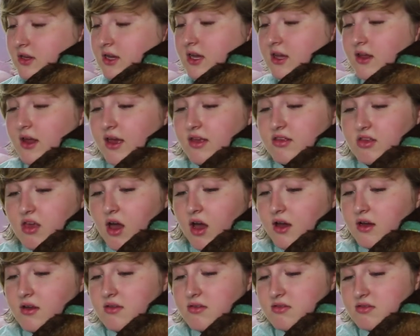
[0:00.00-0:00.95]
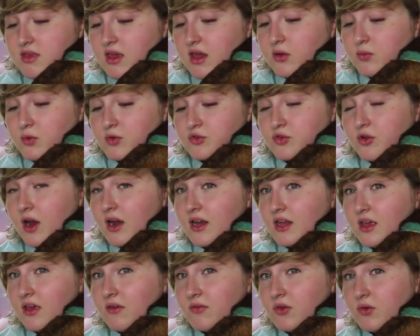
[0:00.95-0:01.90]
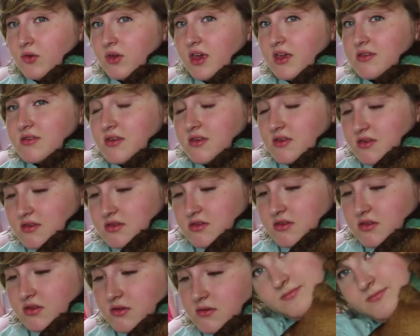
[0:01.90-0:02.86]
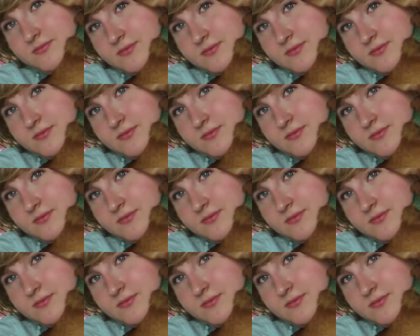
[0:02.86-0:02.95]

He likes hugs and will try to give you kisses.